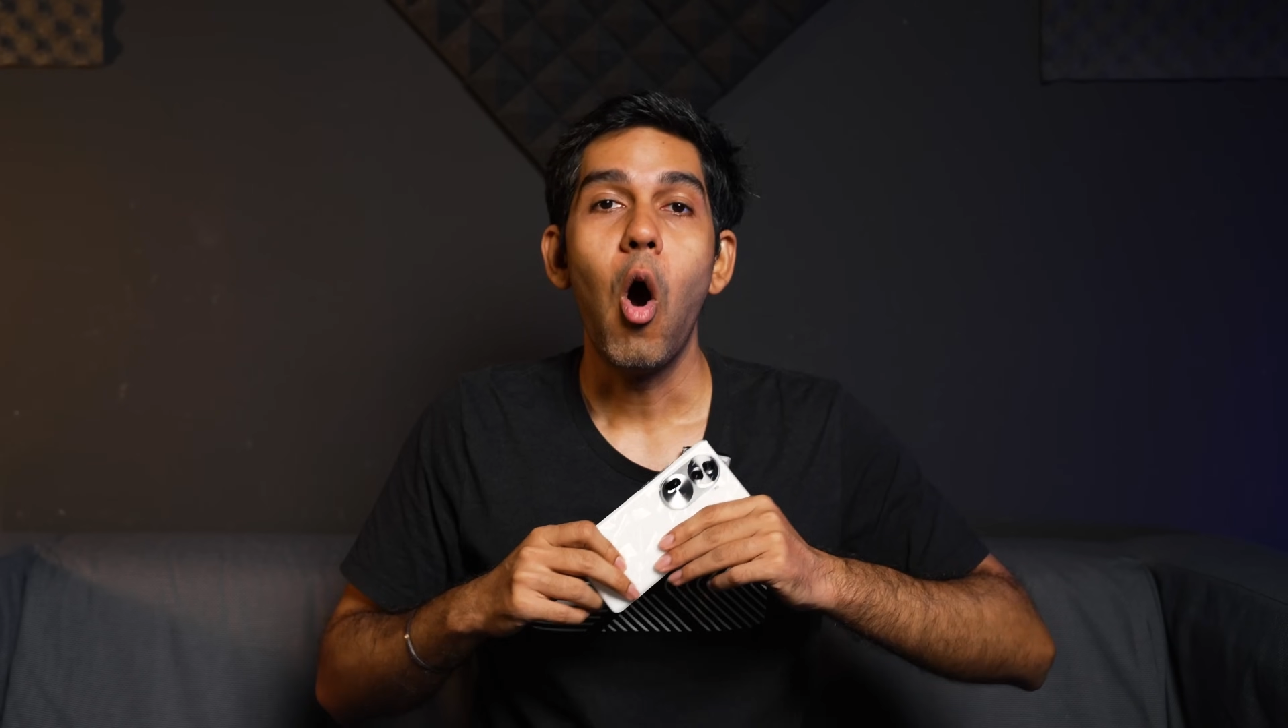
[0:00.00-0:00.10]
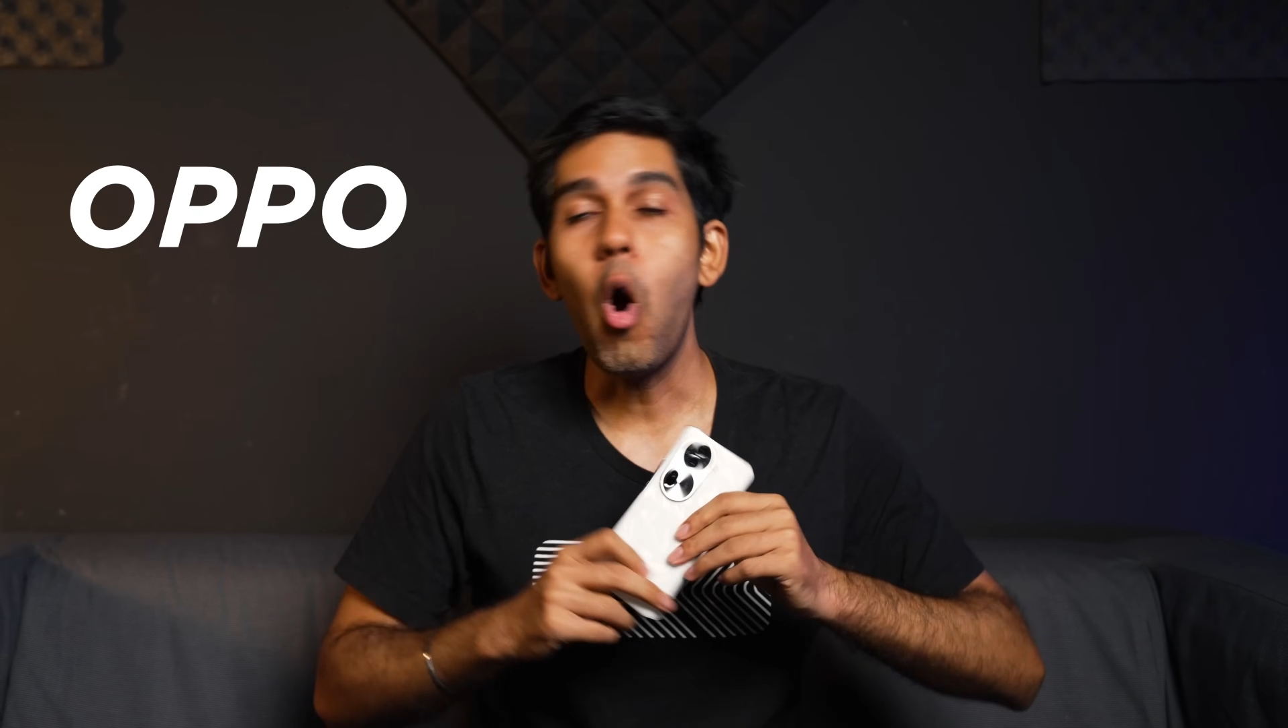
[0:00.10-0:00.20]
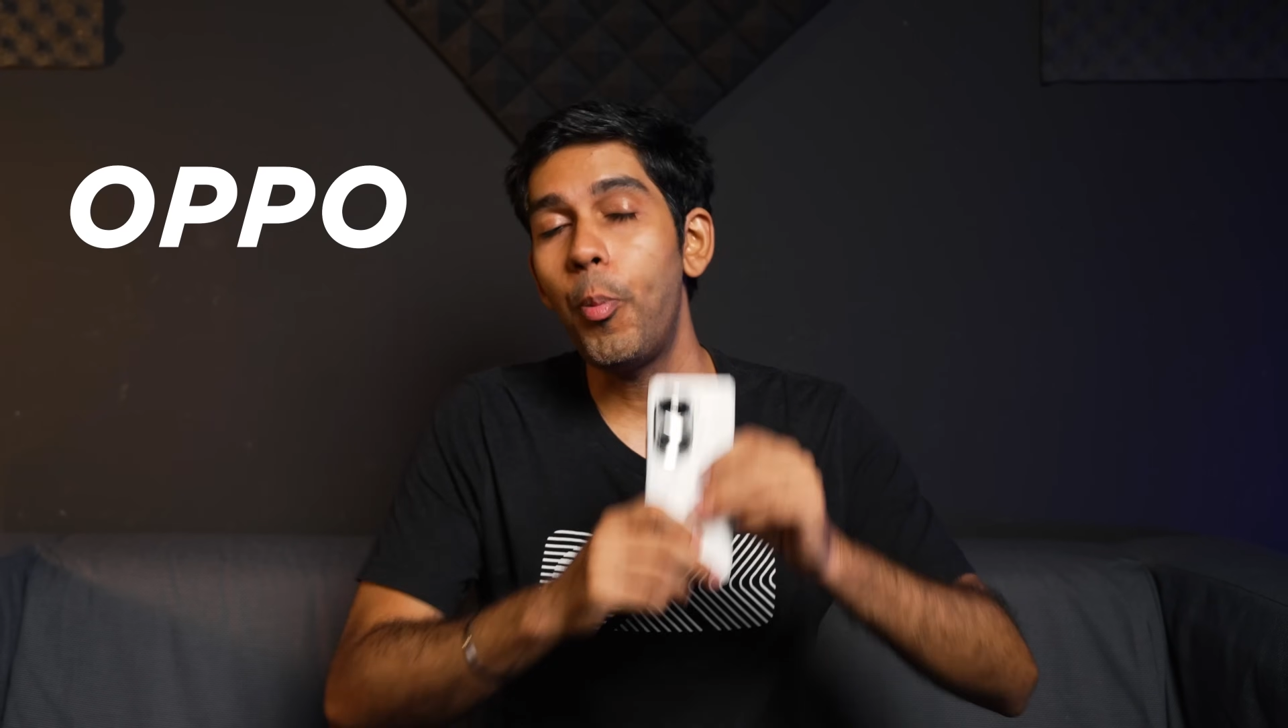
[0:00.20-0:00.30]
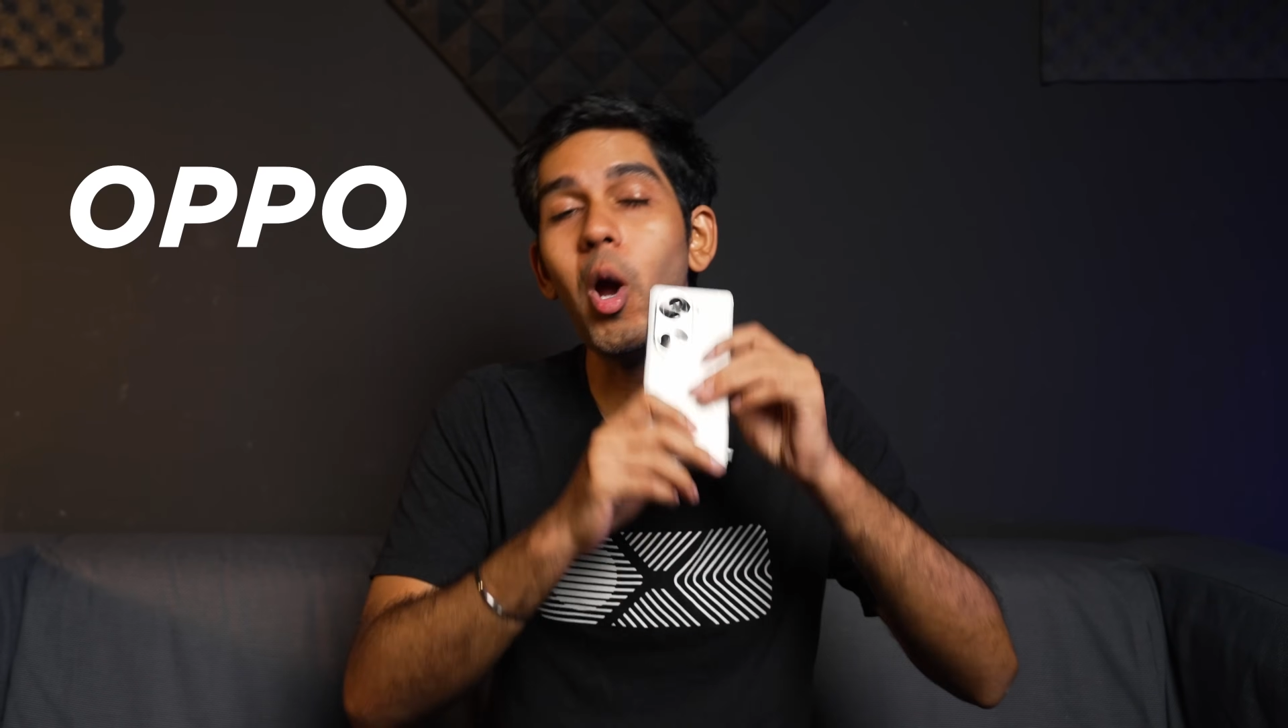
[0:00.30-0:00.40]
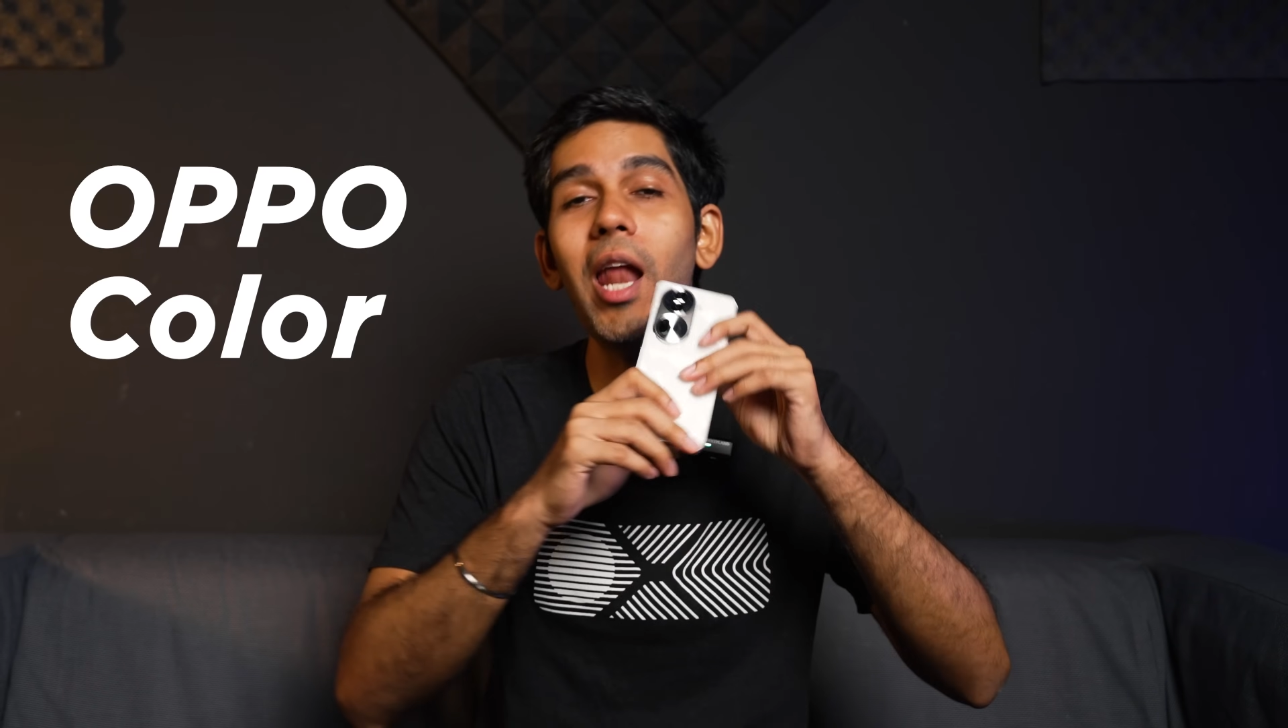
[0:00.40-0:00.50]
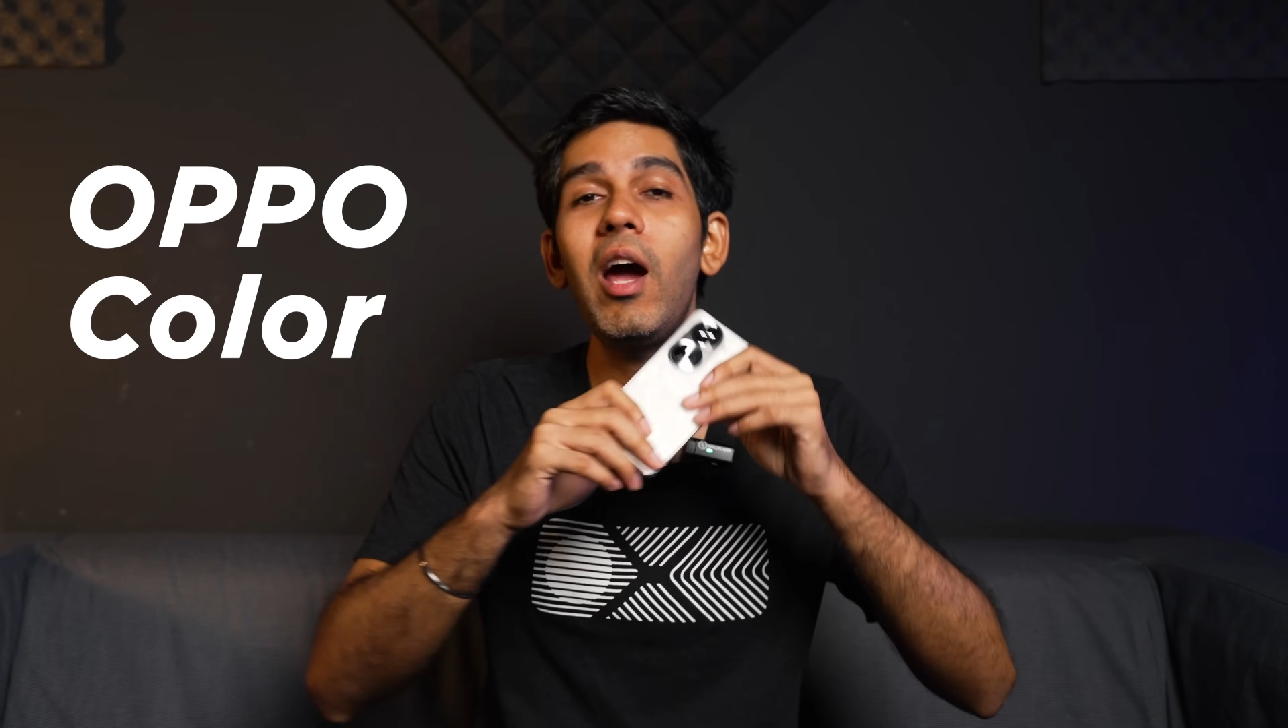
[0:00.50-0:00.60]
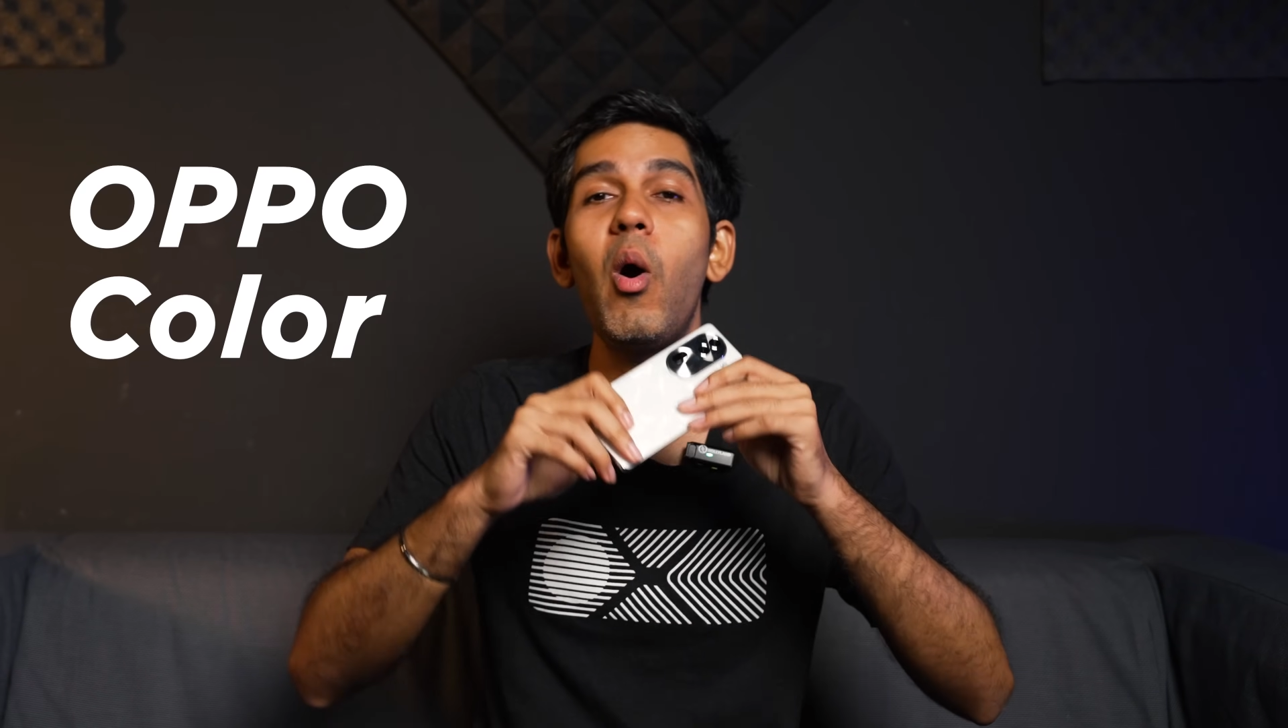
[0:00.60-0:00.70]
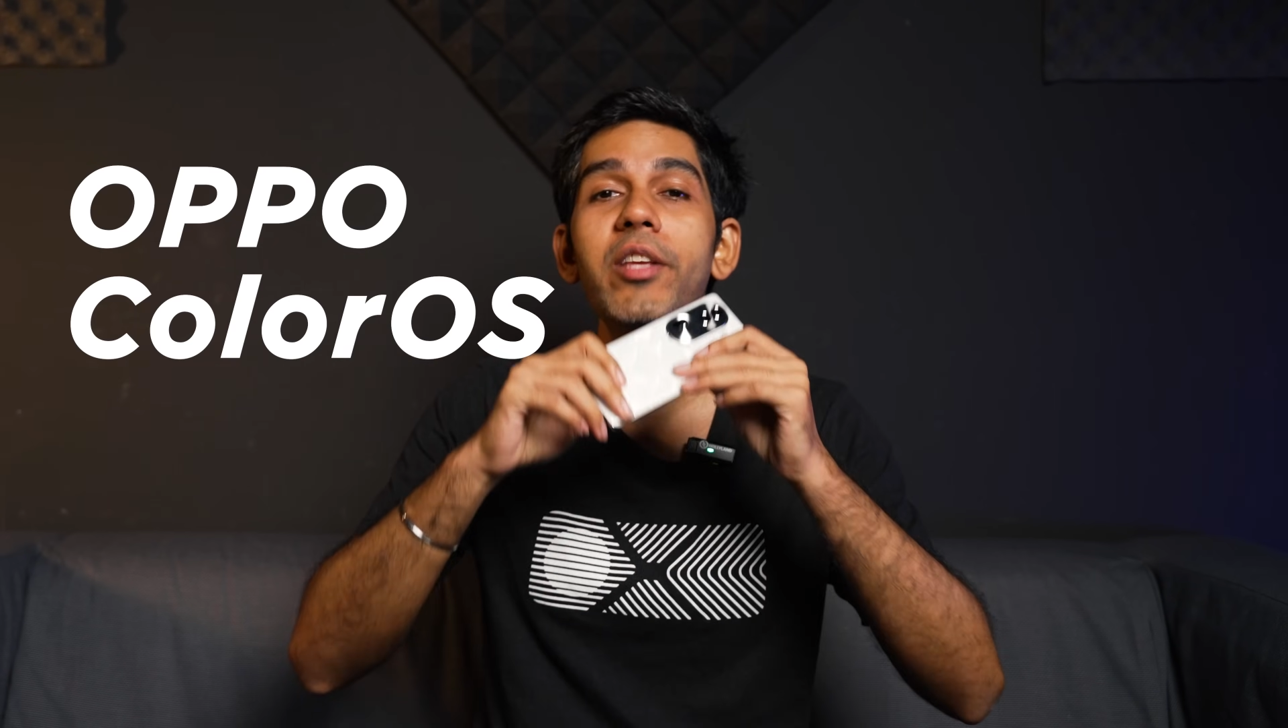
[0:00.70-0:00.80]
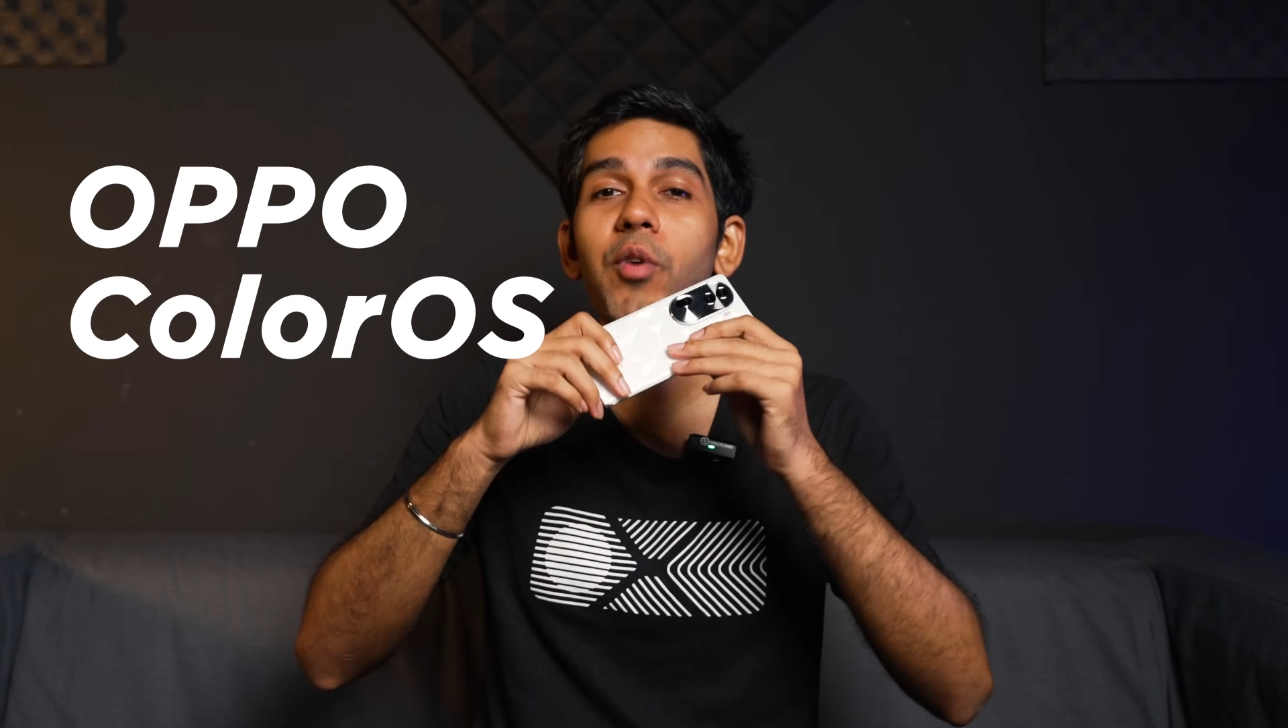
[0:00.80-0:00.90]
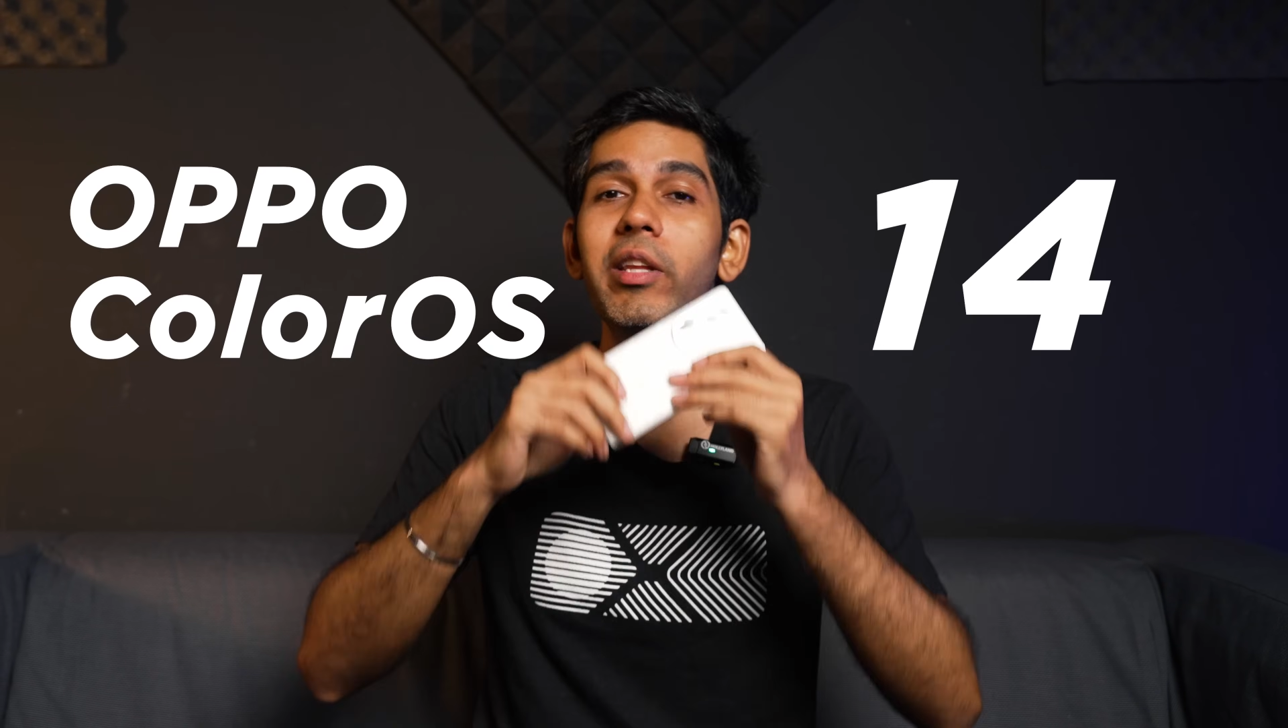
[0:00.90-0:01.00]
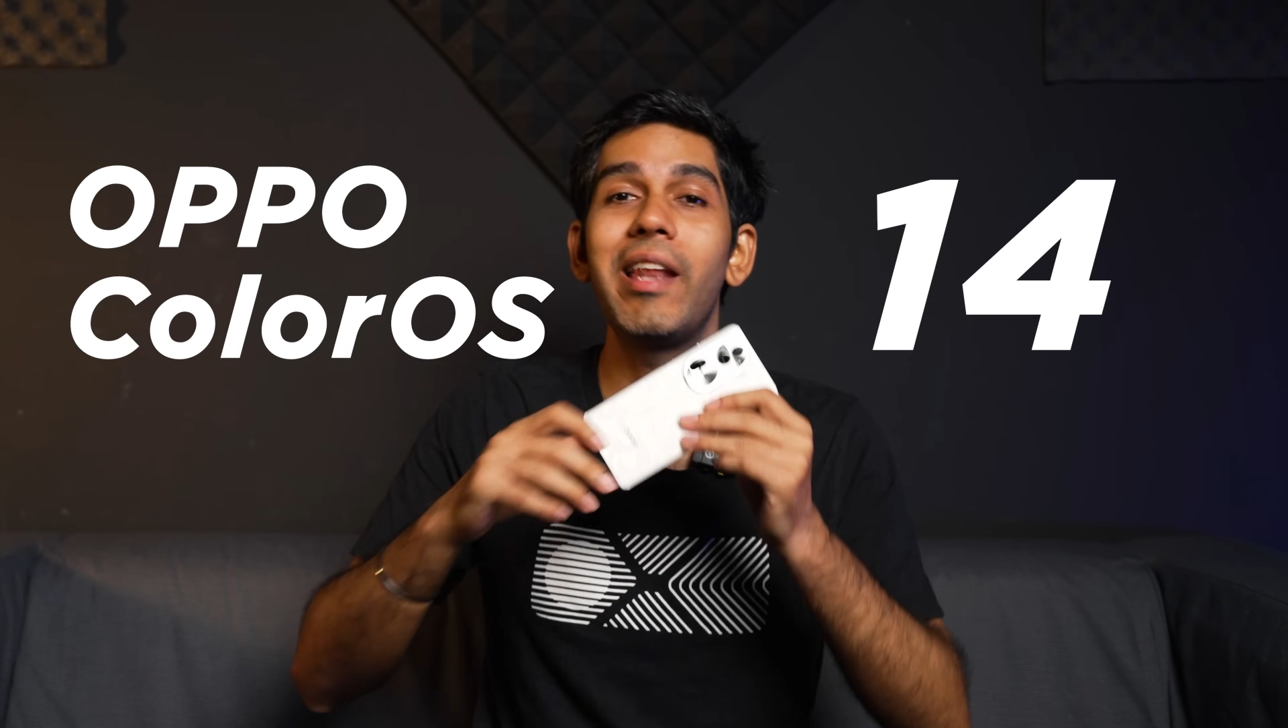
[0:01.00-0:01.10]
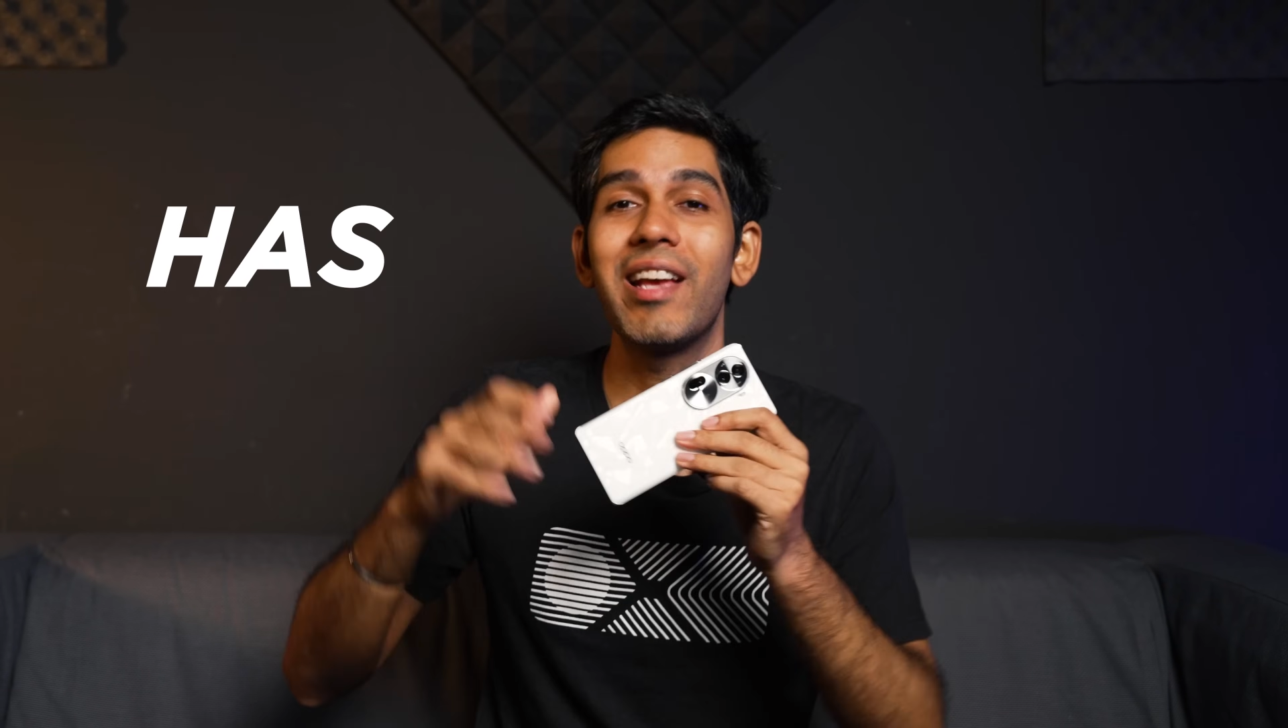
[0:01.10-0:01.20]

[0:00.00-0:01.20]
Oppo Color OS 14